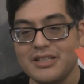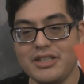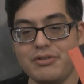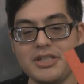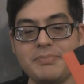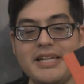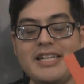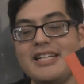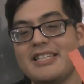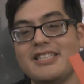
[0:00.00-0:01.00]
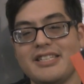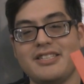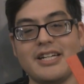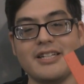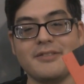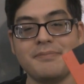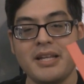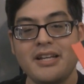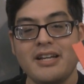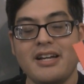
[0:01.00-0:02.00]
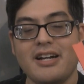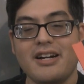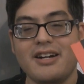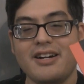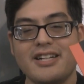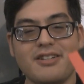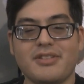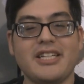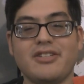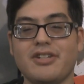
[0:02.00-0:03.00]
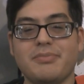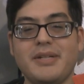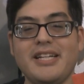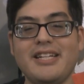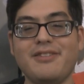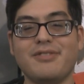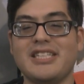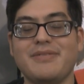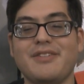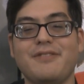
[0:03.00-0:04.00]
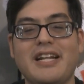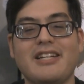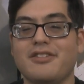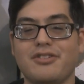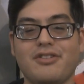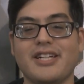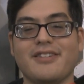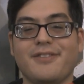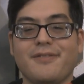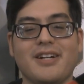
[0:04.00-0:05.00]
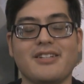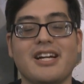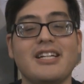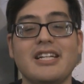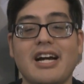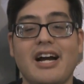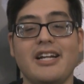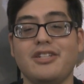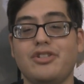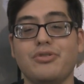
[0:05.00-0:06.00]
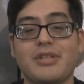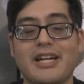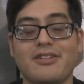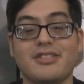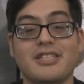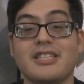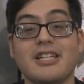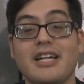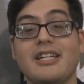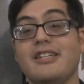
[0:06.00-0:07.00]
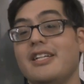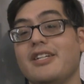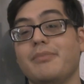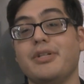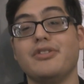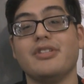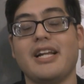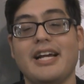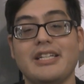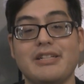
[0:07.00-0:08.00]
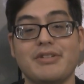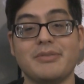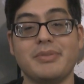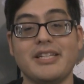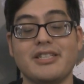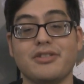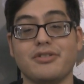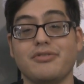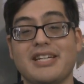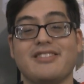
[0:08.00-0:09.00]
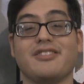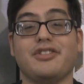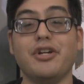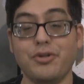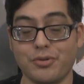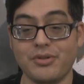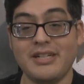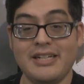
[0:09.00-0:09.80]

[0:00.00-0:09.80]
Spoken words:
USB didn't exist yet. I don't think USB was even invented until like 99, 2000, because I didn't get a computer that had a USB until 2002.